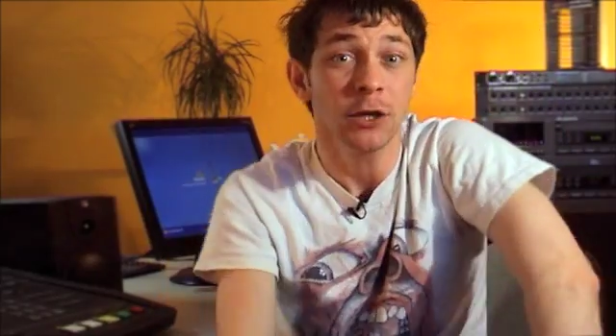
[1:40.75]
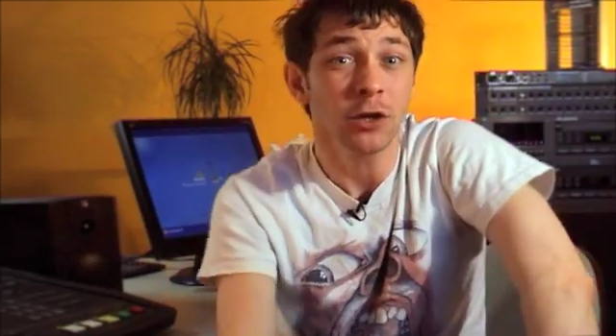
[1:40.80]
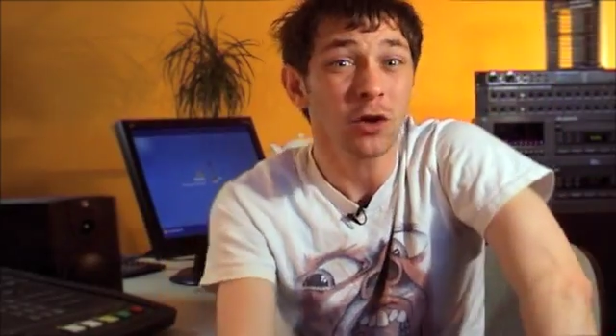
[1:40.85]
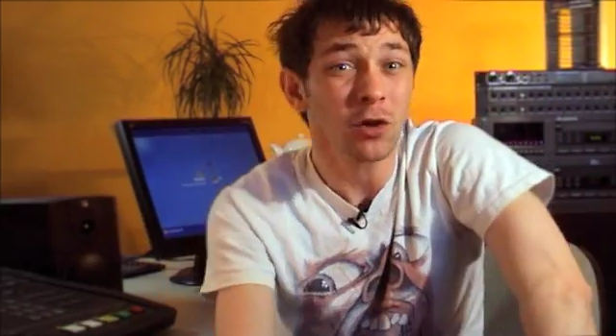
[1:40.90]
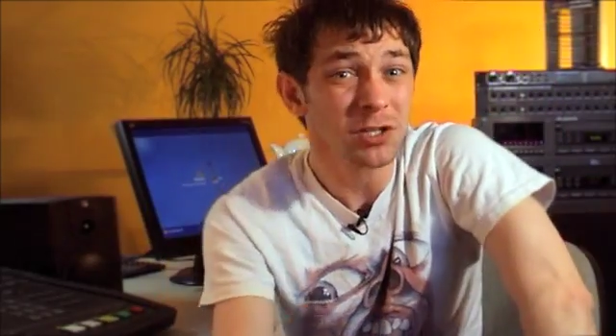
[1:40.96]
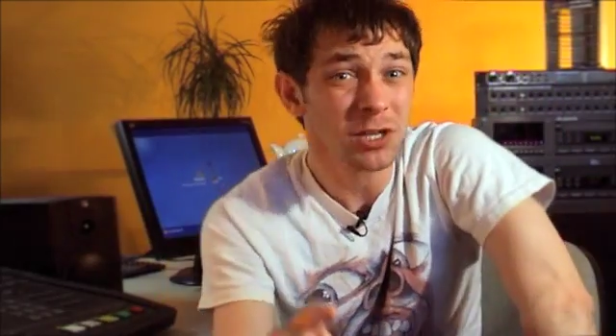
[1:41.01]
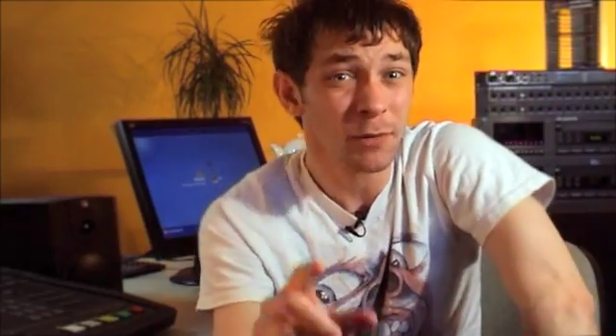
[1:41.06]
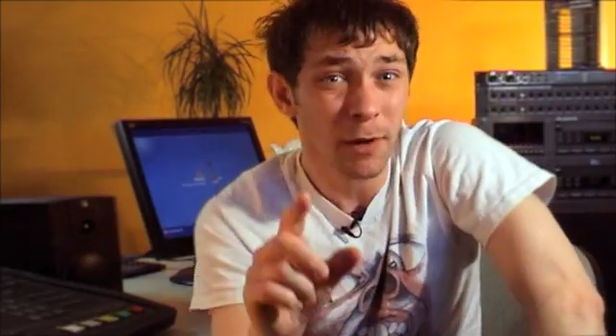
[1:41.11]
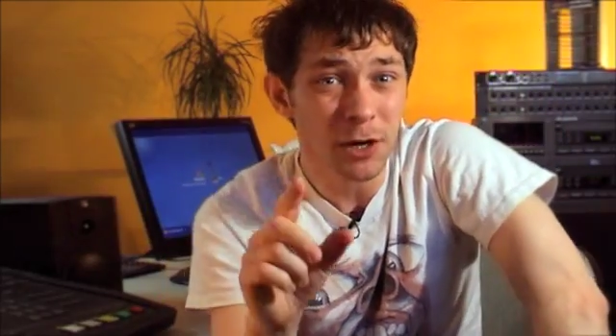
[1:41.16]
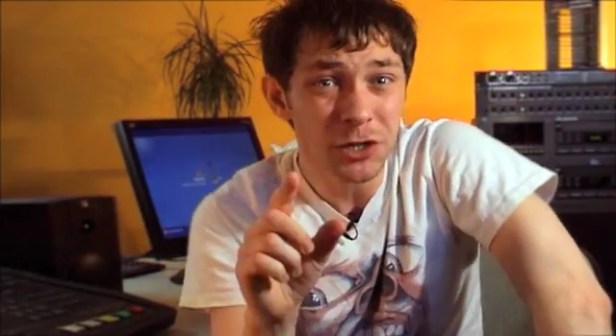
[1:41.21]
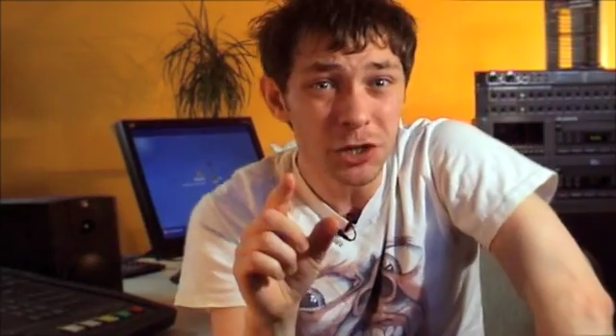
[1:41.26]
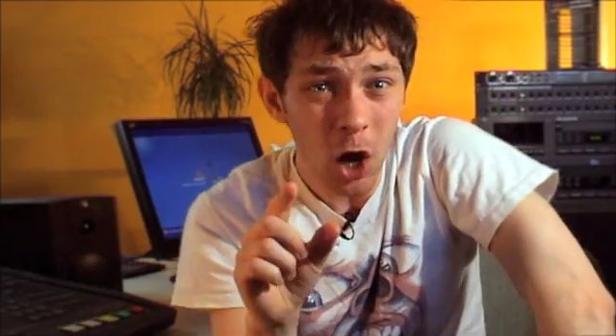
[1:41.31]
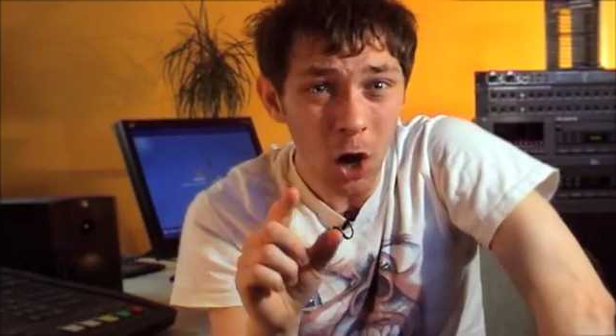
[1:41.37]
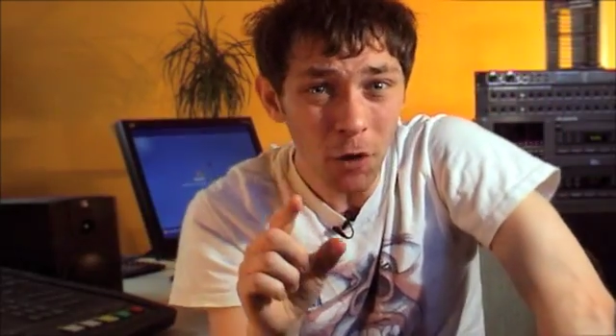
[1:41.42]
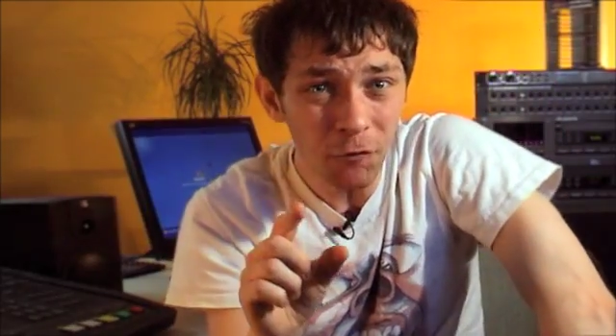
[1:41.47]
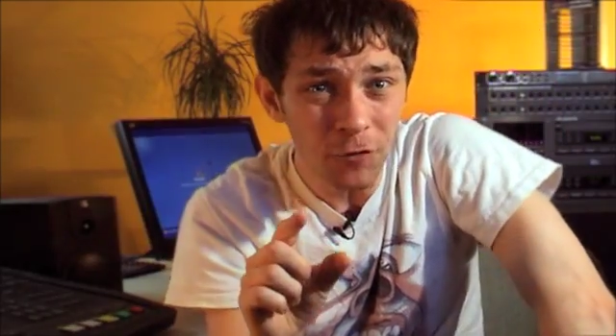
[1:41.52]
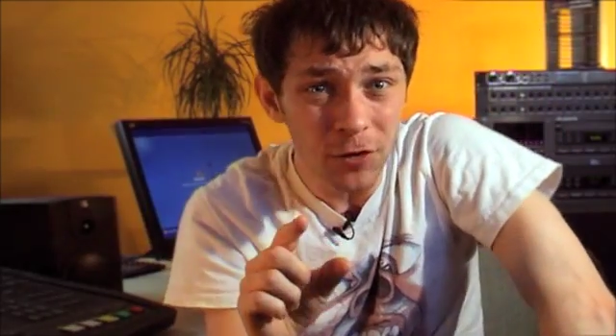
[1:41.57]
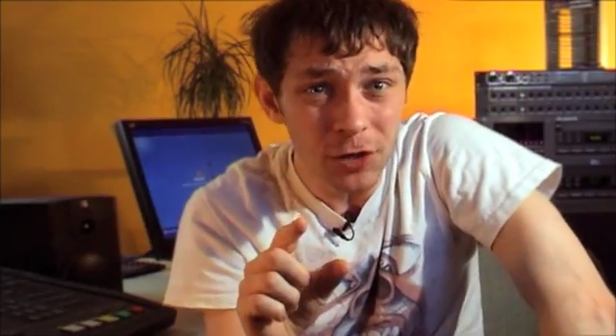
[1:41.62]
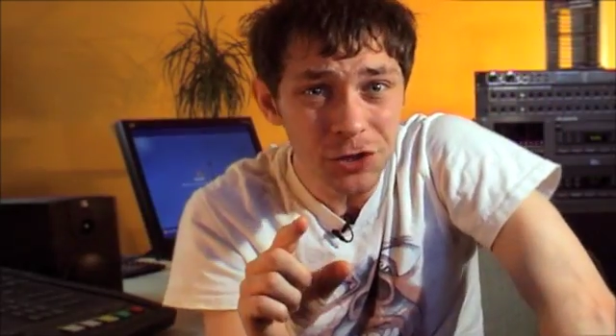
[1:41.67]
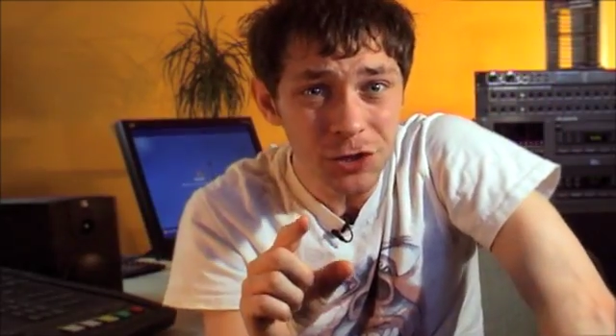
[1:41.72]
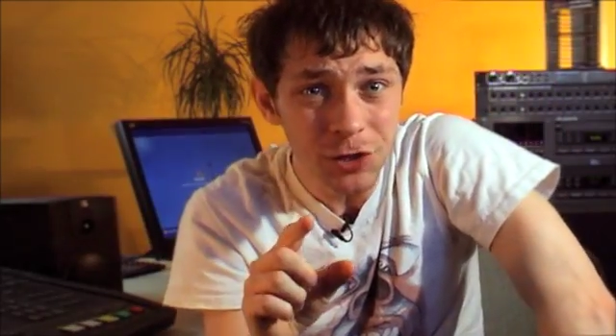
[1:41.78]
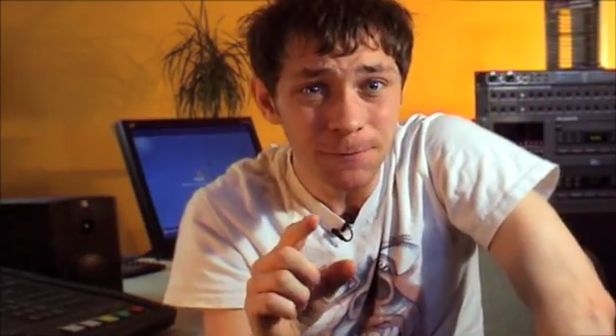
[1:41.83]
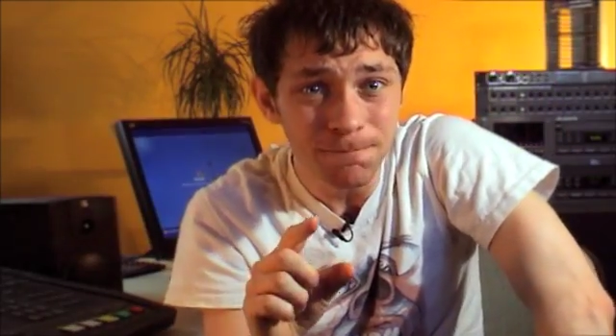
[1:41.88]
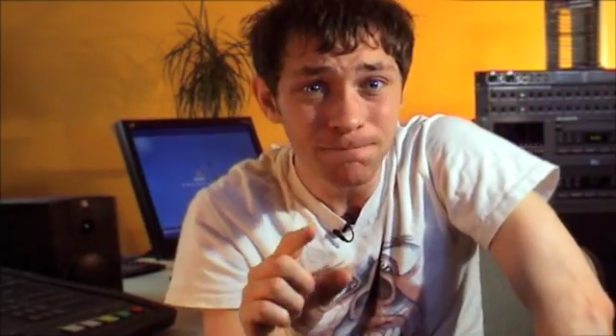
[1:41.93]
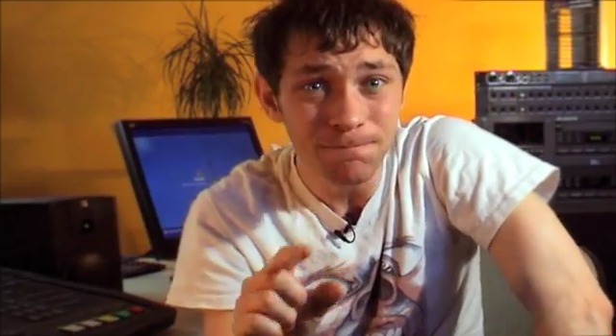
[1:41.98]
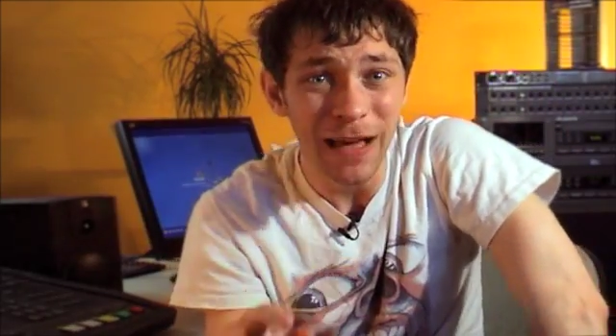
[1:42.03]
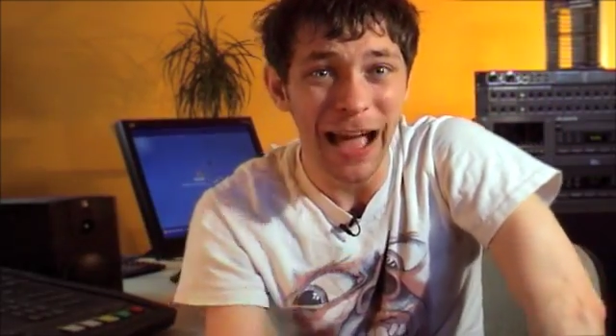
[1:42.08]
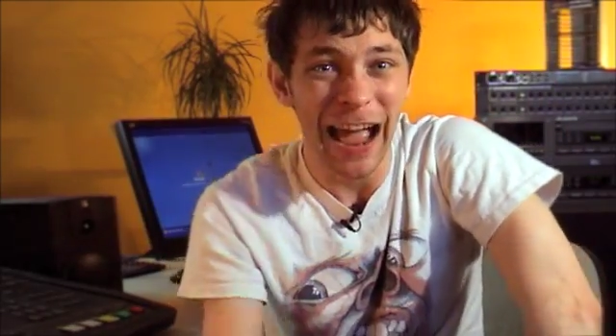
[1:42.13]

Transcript: Not so much offers